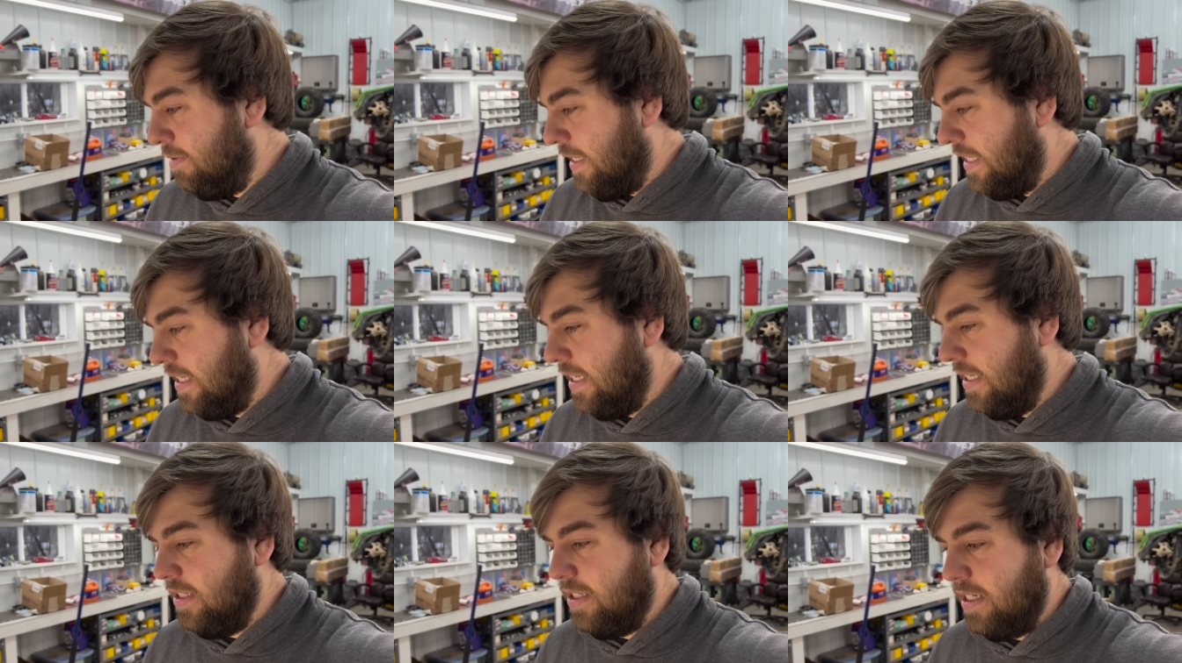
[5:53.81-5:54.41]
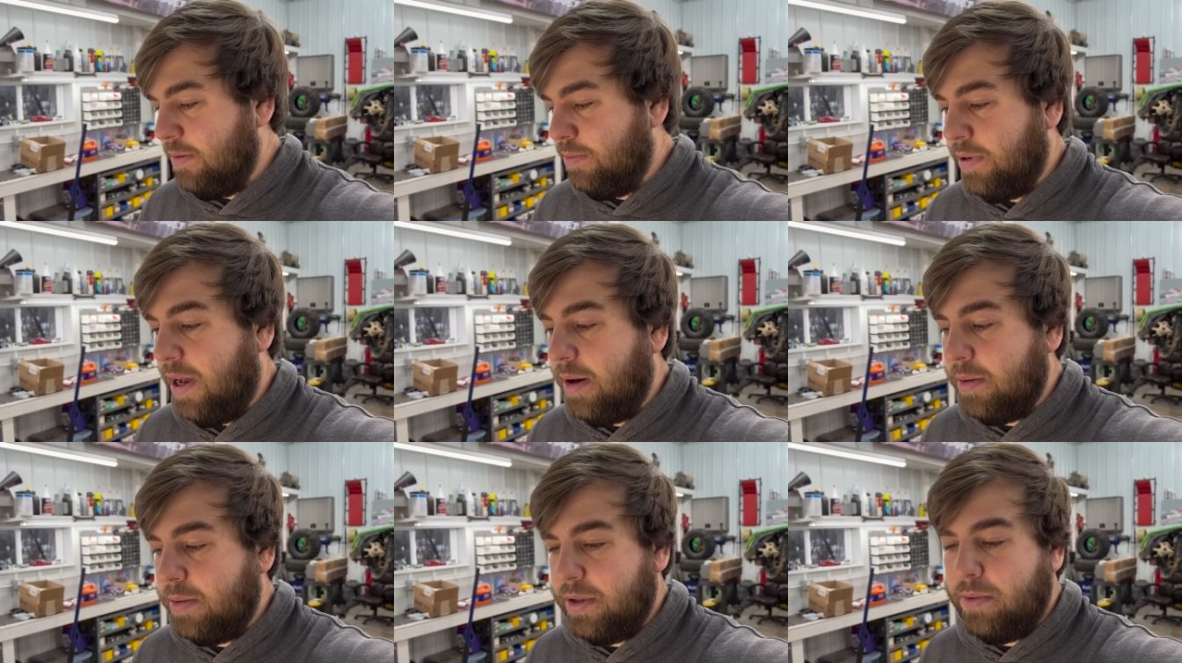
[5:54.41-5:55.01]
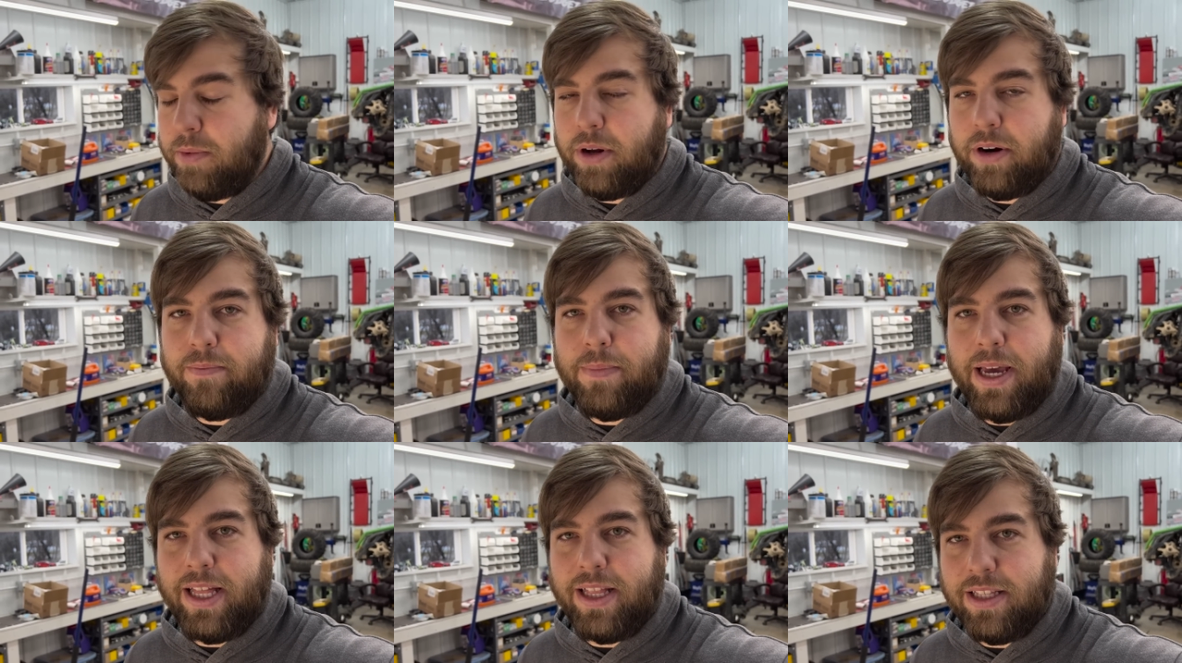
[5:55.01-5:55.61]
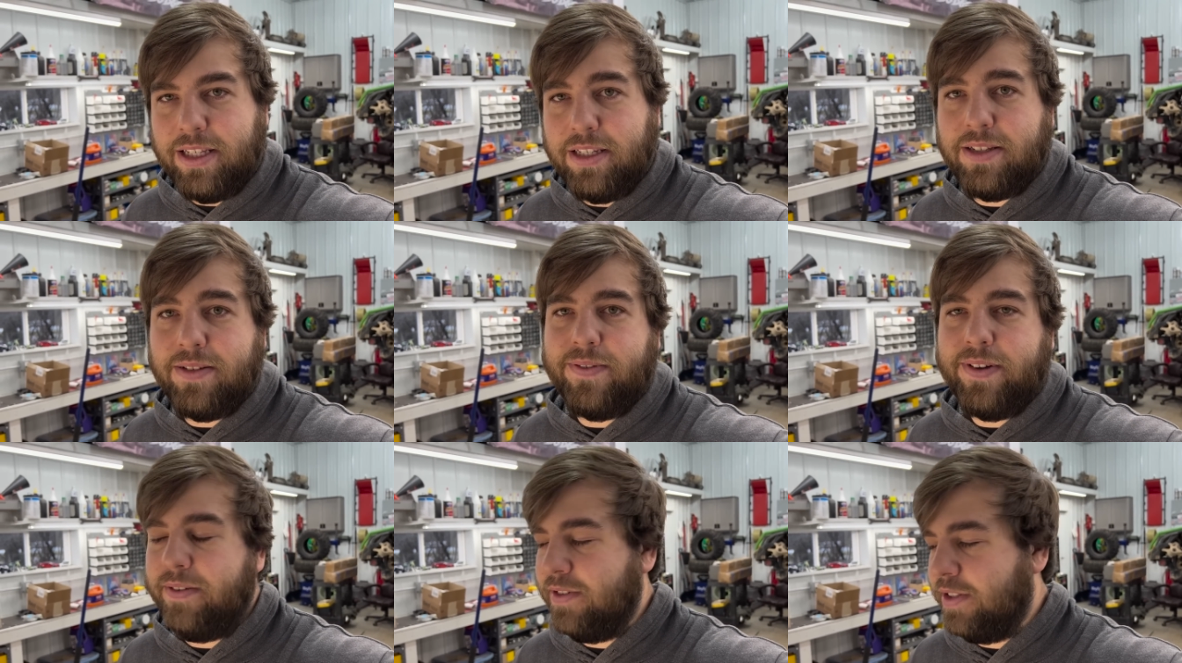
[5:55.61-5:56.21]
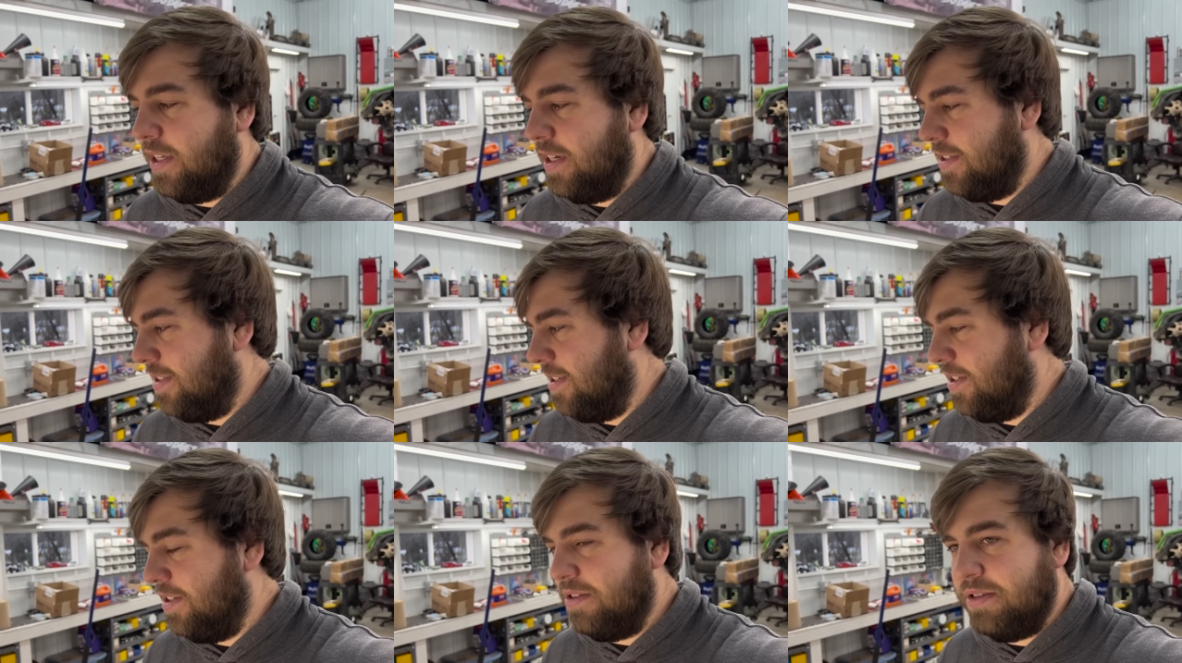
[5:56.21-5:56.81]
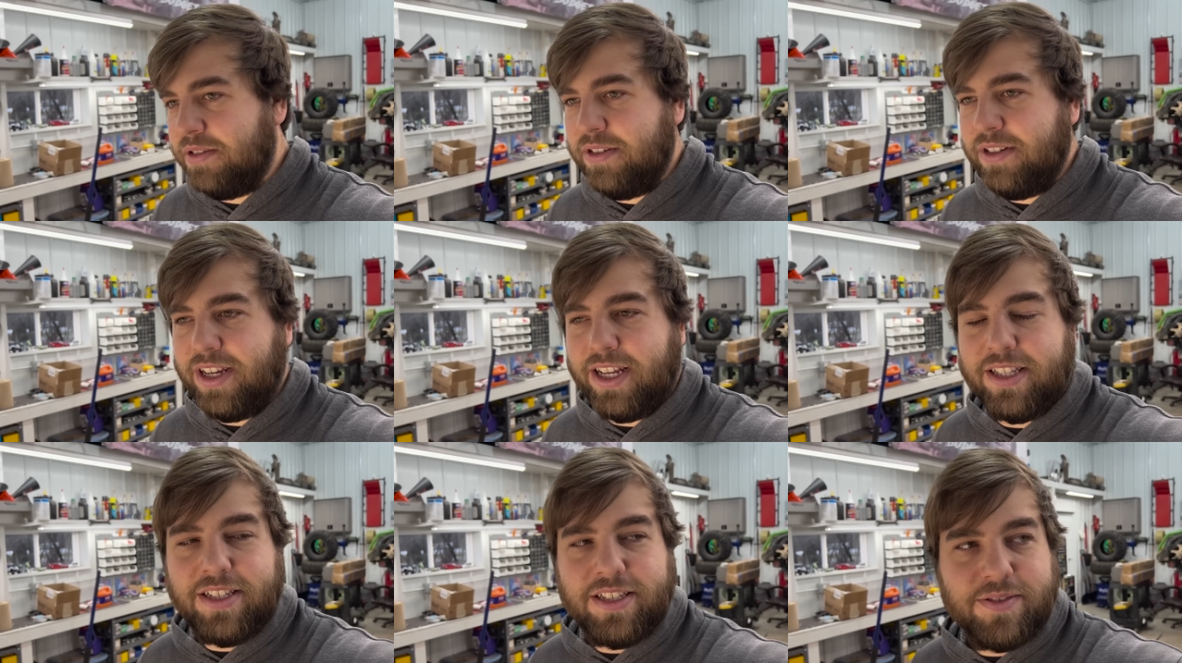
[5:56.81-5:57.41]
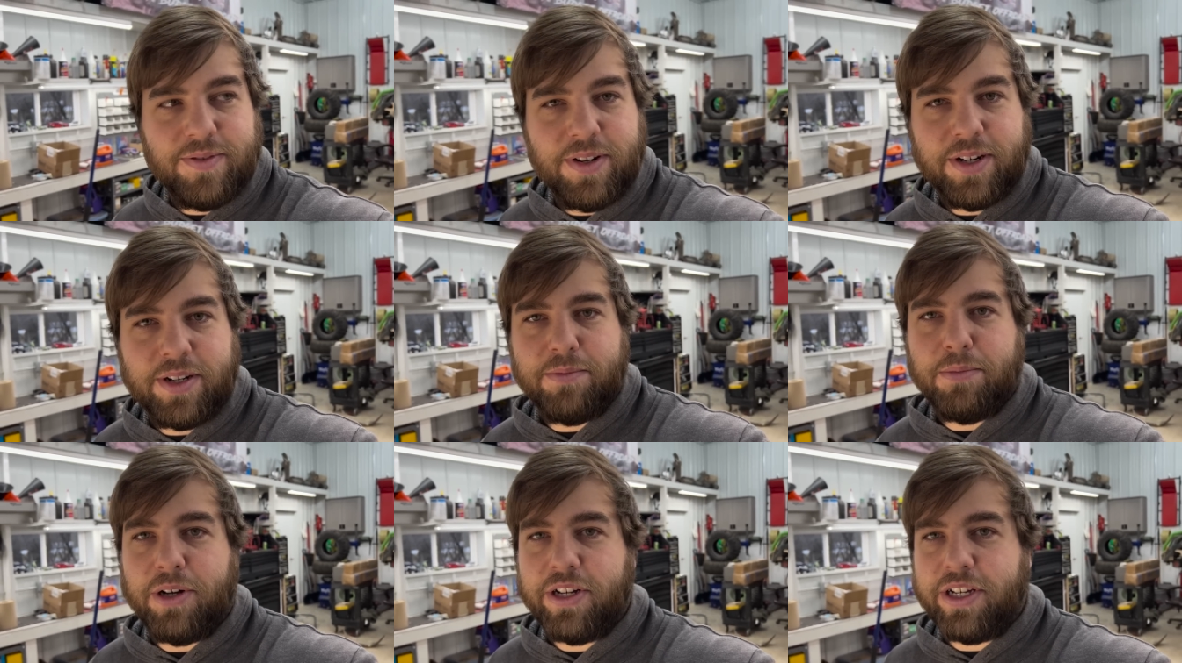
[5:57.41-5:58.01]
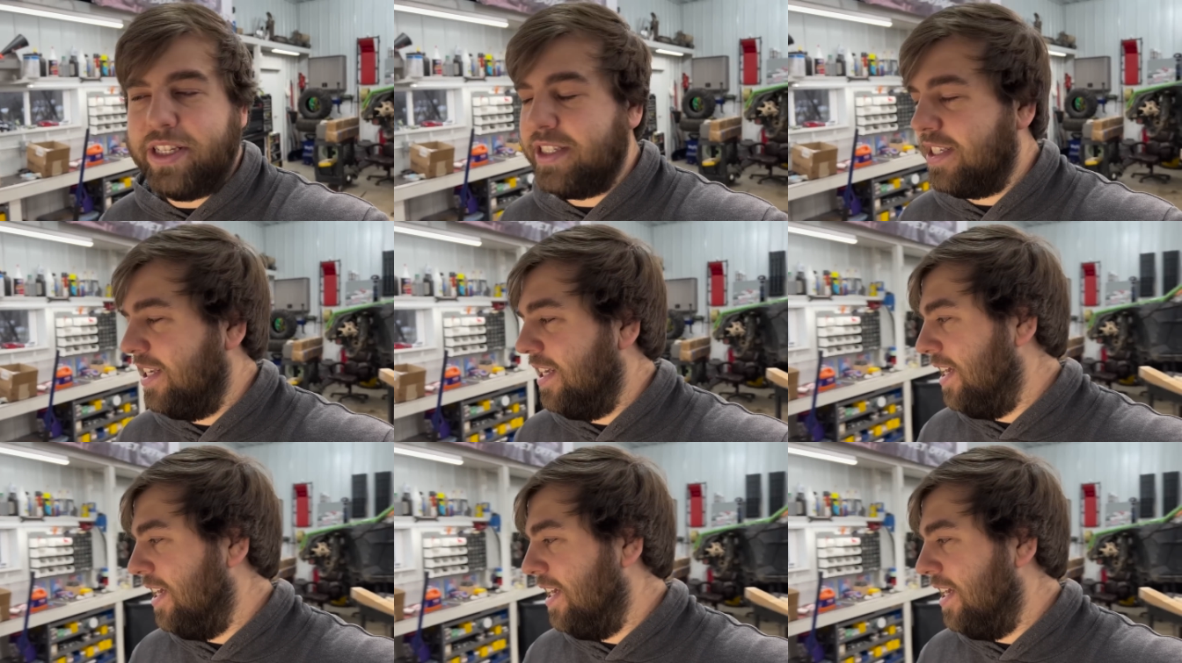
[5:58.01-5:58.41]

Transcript: Easily probably one of my least favorite things to do on these freaking buggies.